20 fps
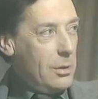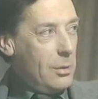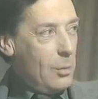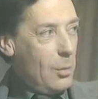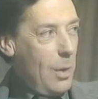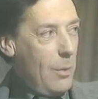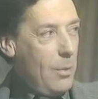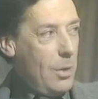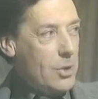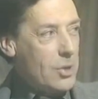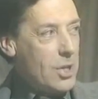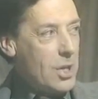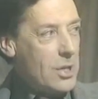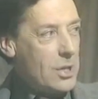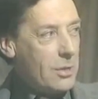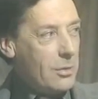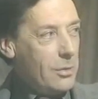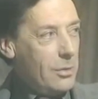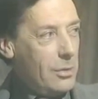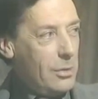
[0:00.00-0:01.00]
when one
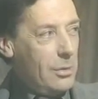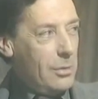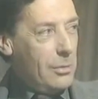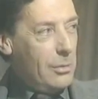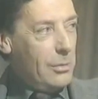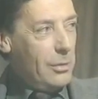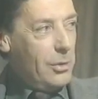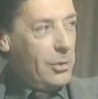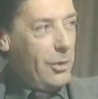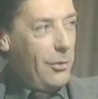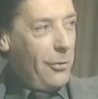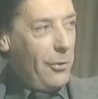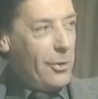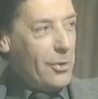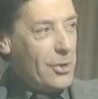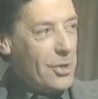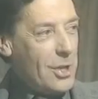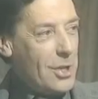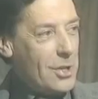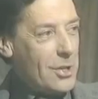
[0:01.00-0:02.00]
says that the
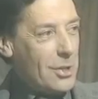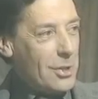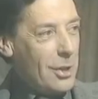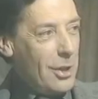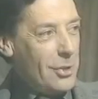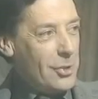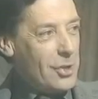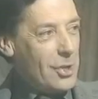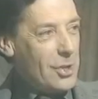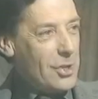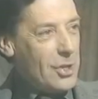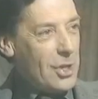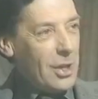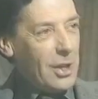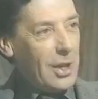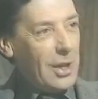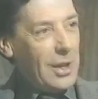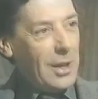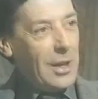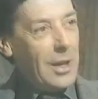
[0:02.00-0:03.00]
difference is that Austin's
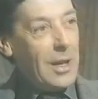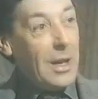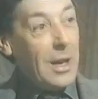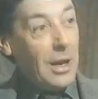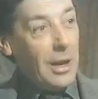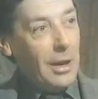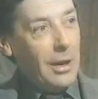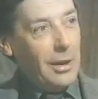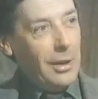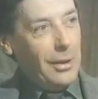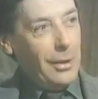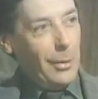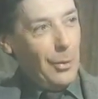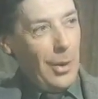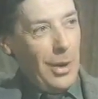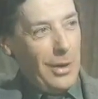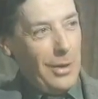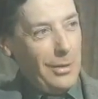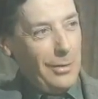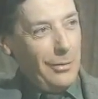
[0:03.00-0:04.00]
are clear in a
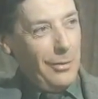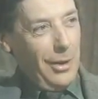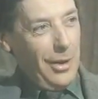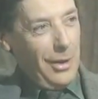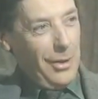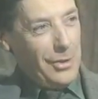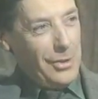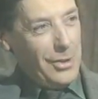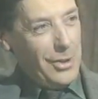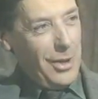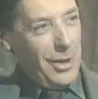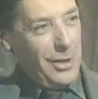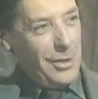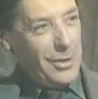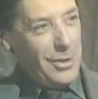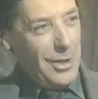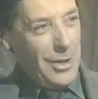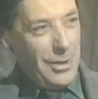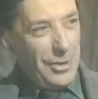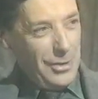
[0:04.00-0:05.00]
way that
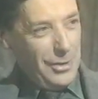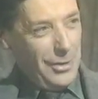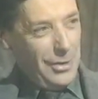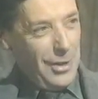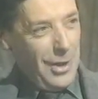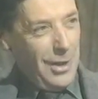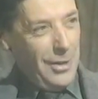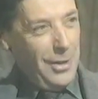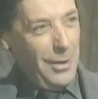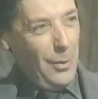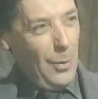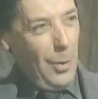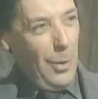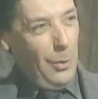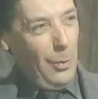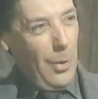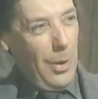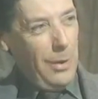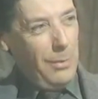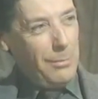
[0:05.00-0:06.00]
Wittgenstein's isn't, I think
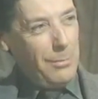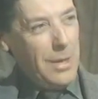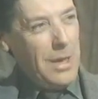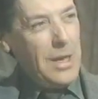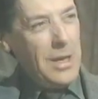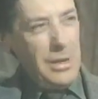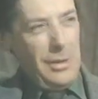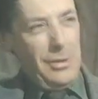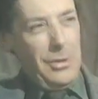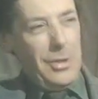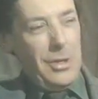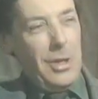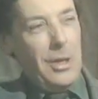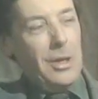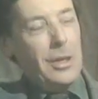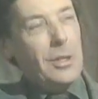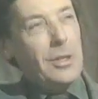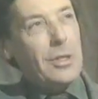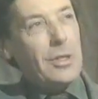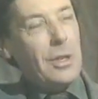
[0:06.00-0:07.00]
what one means
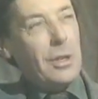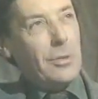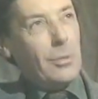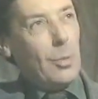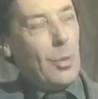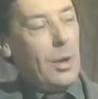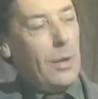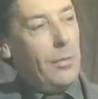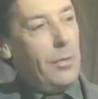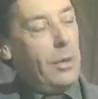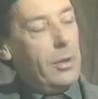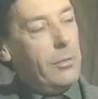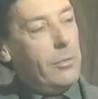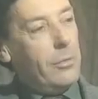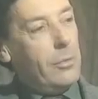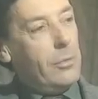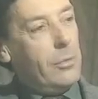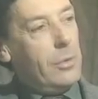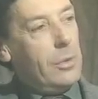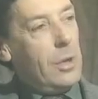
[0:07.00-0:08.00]
is, doesn't one, that
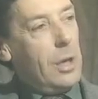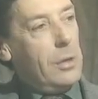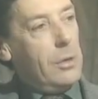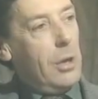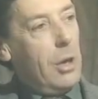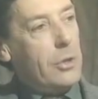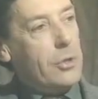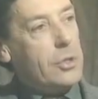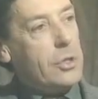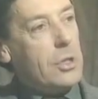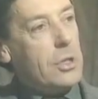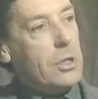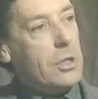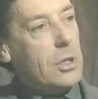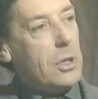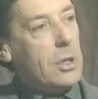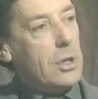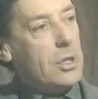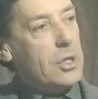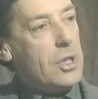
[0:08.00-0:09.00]

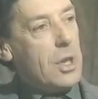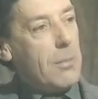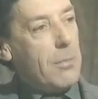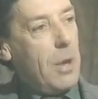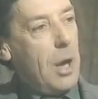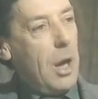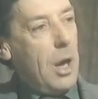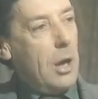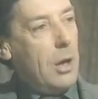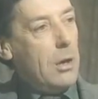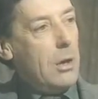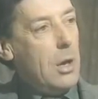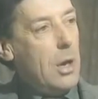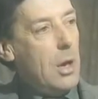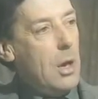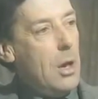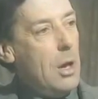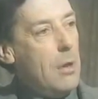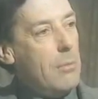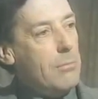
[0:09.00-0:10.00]
Austin's are in somehow
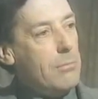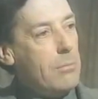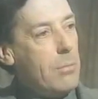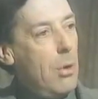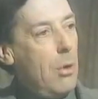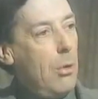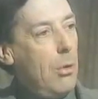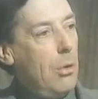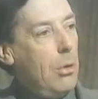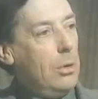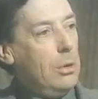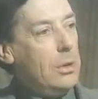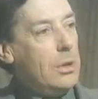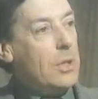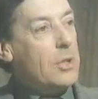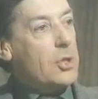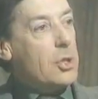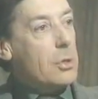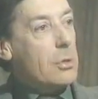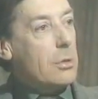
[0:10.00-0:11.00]
more
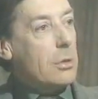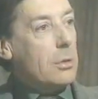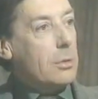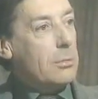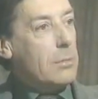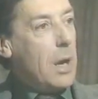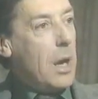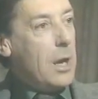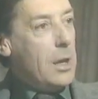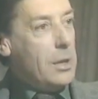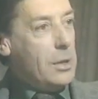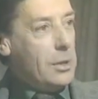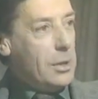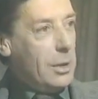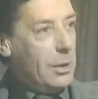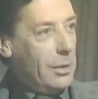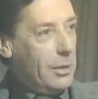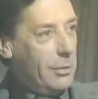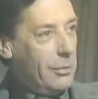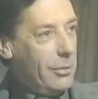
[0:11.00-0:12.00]

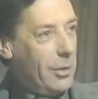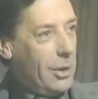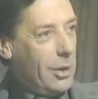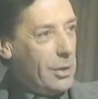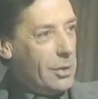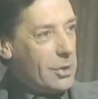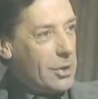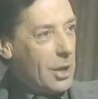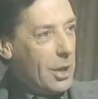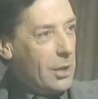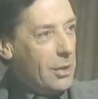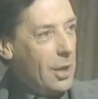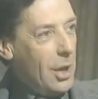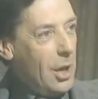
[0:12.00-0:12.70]
literal-minded than Wittgenstein.